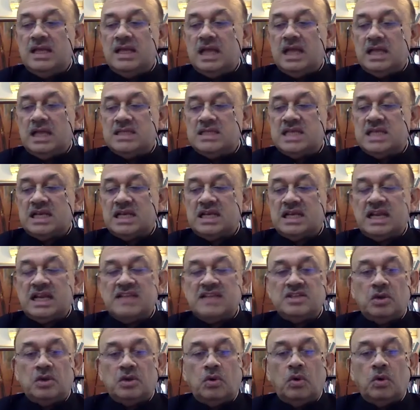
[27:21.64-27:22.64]
sector
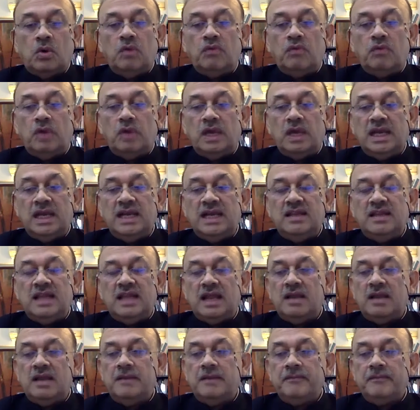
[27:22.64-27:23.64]
as a whole would need
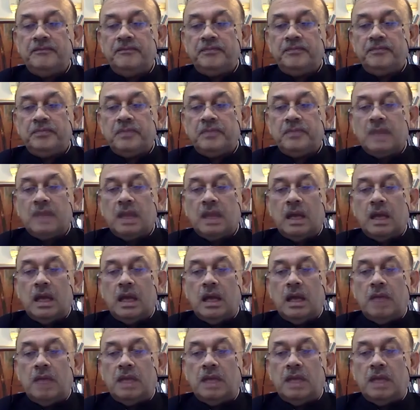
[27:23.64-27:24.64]
that.
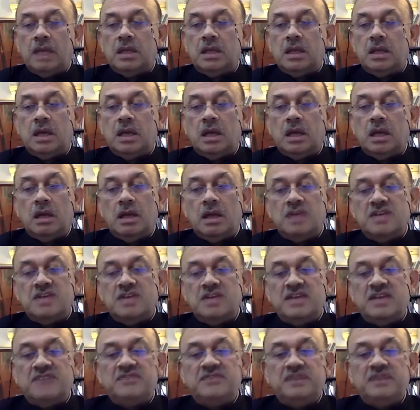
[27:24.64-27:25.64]
But
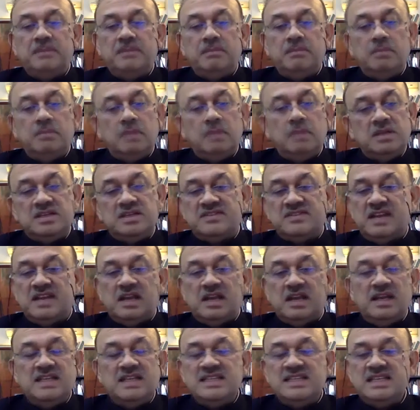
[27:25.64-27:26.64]
HDFC
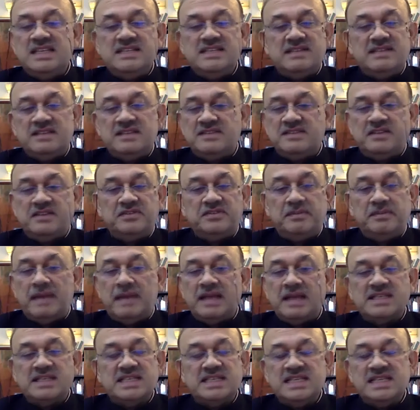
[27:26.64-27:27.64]
certainly HDFC
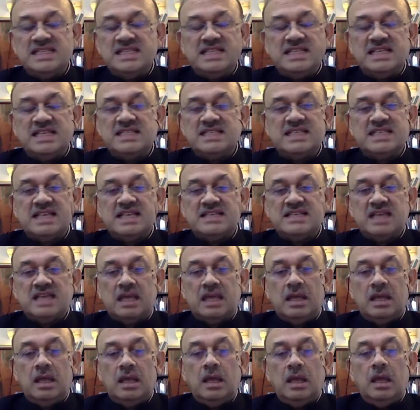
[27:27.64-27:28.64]
Bank sees this as
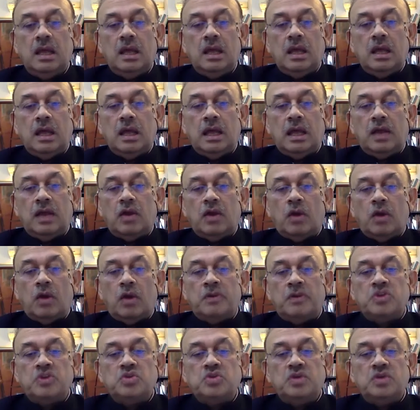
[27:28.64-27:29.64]
an
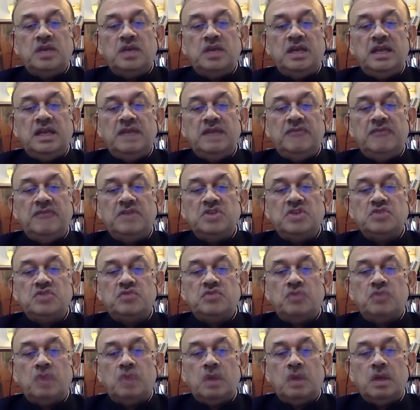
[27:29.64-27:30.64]
opportunity which
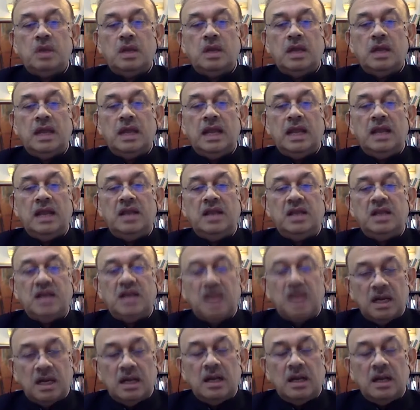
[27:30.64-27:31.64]
would in
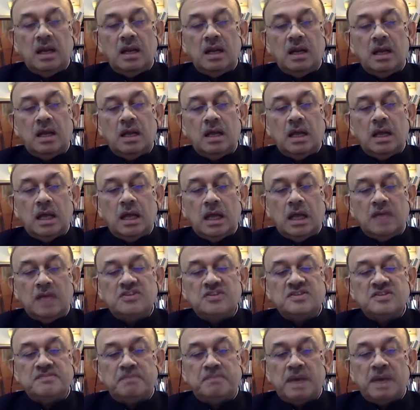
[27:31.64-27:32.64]
turn
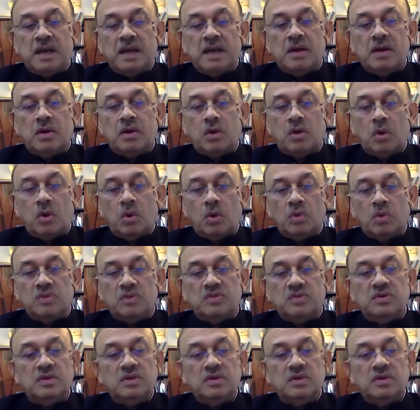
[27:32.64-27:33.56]
spur growth,